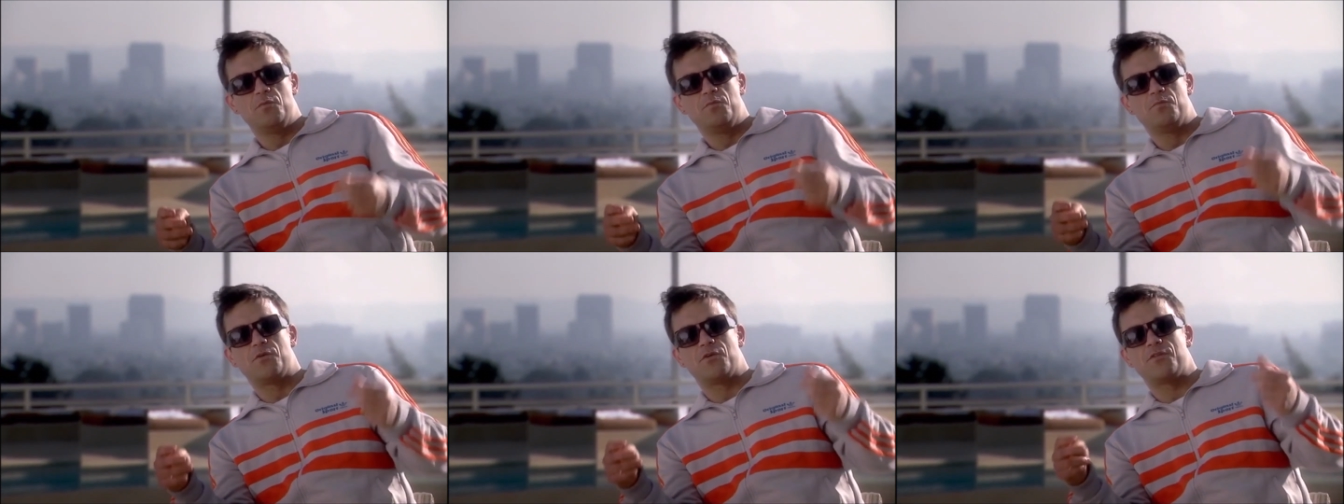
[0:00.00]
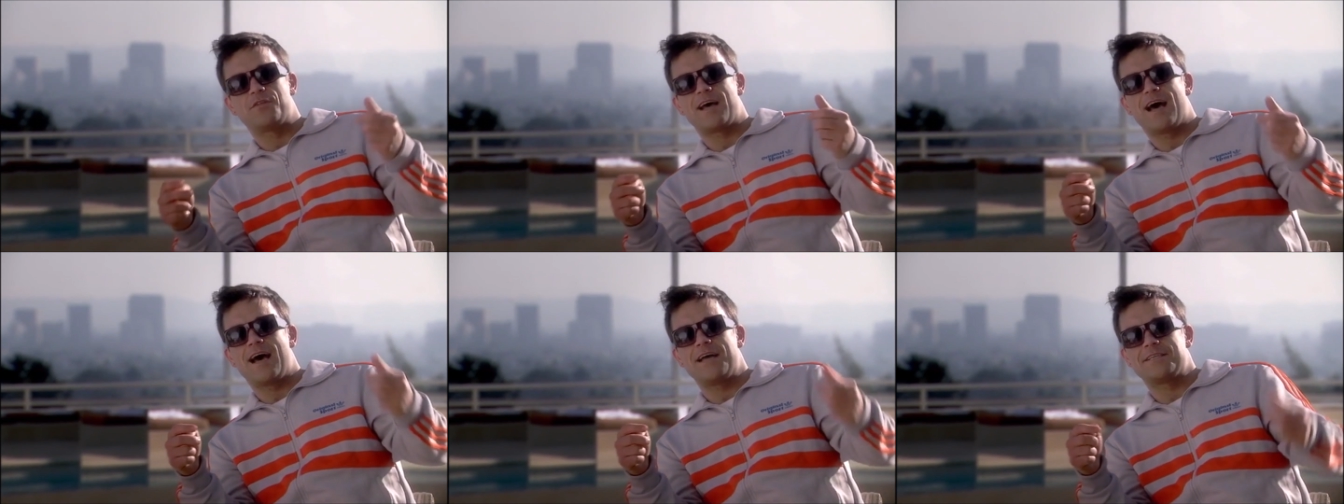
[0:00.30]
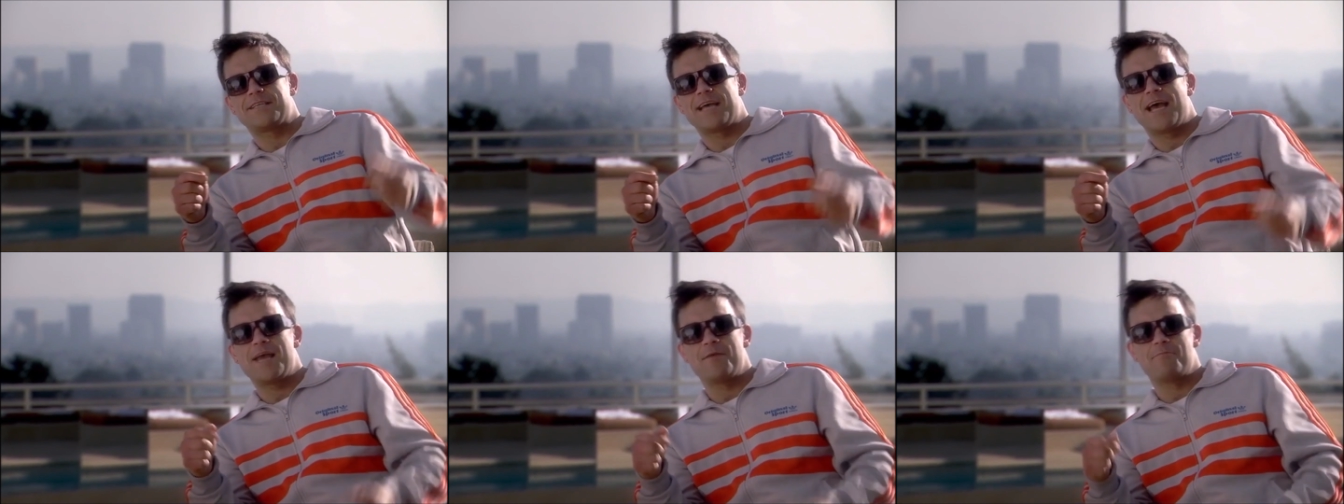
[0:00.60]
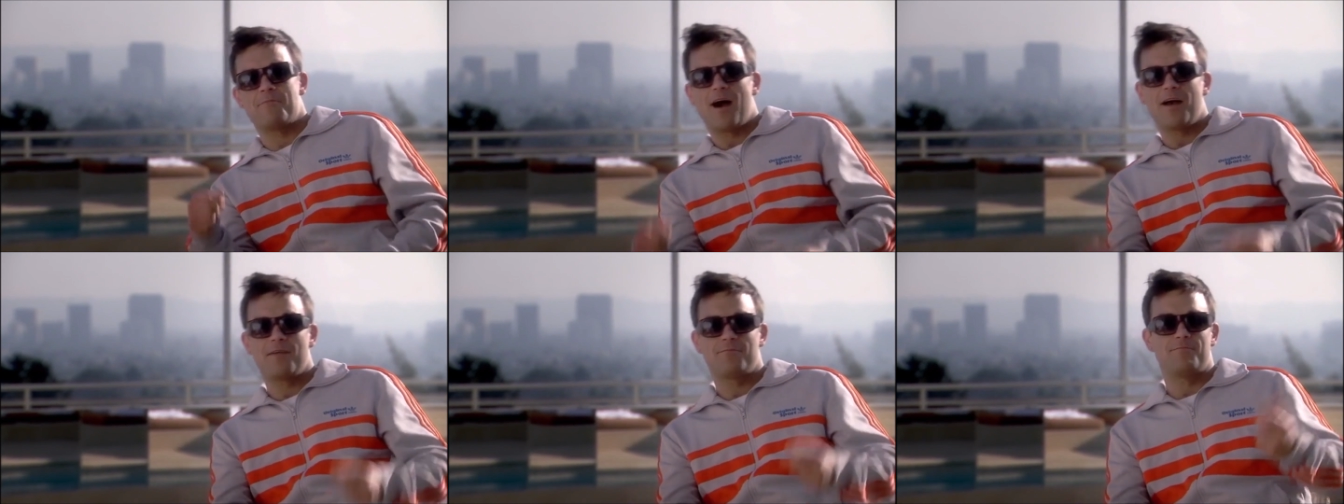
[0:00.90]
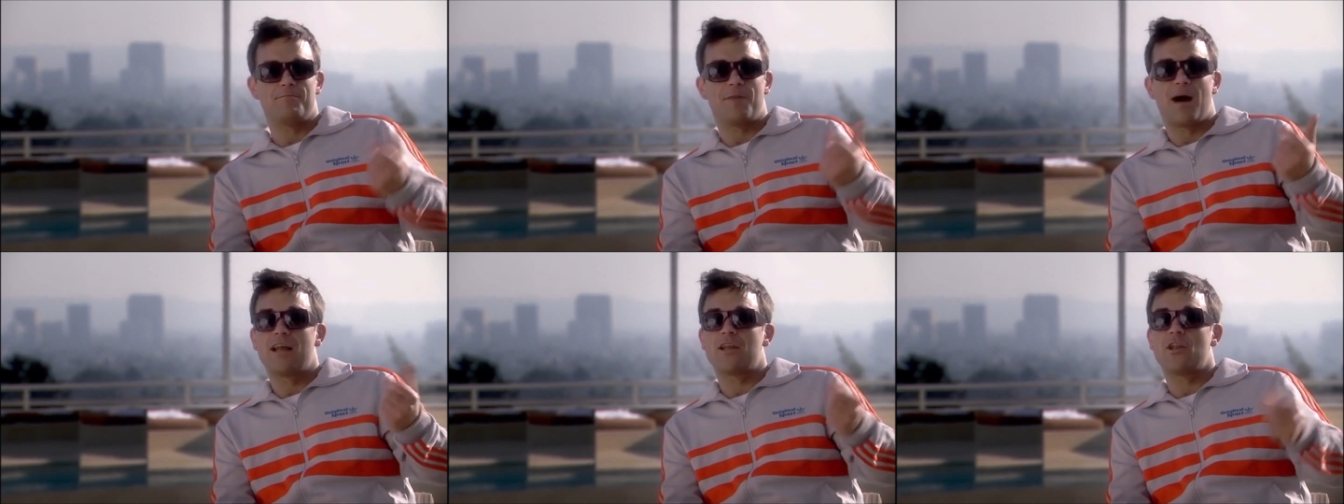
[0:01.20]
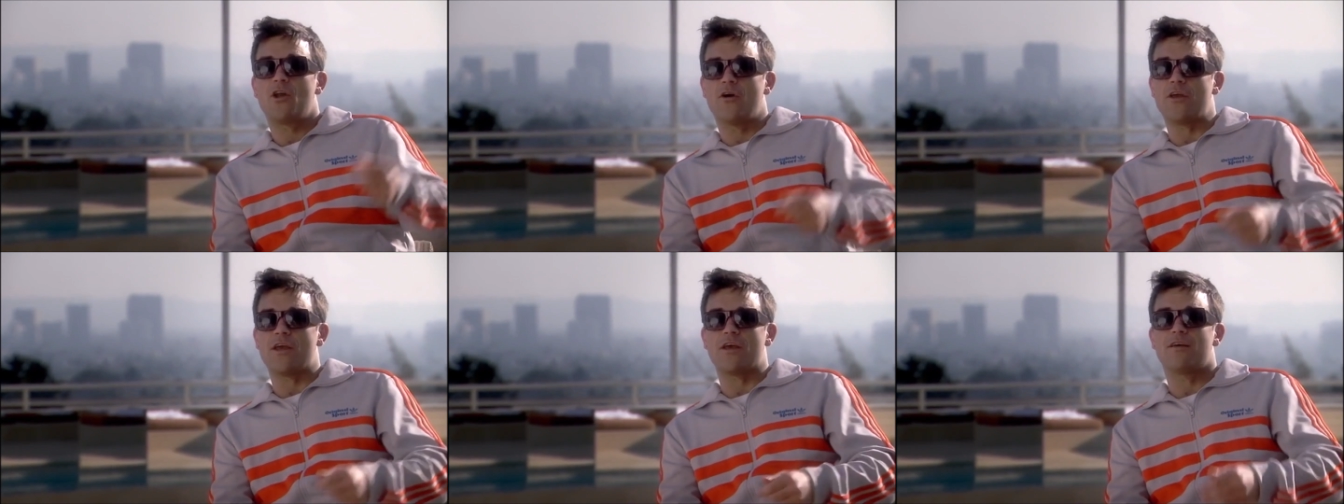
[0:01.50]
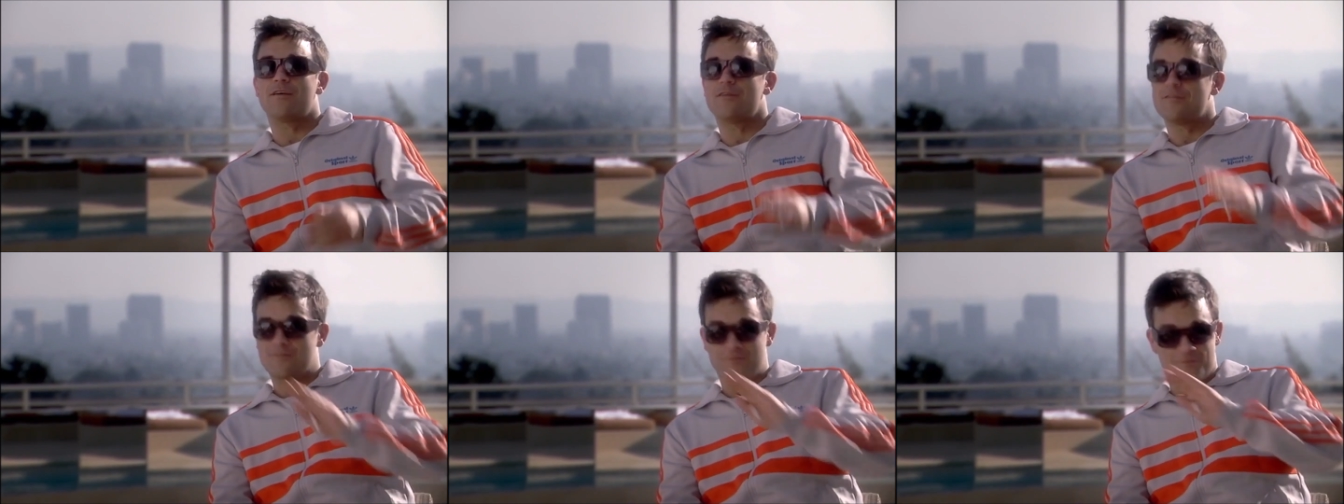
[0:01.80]
But that day, my, my
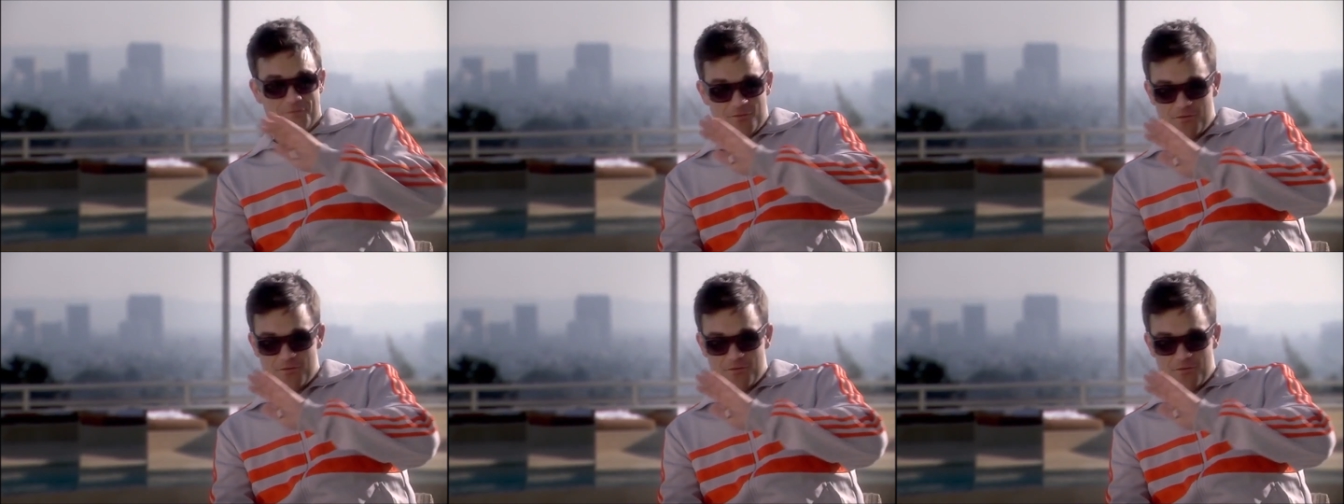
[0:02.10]
lawyer,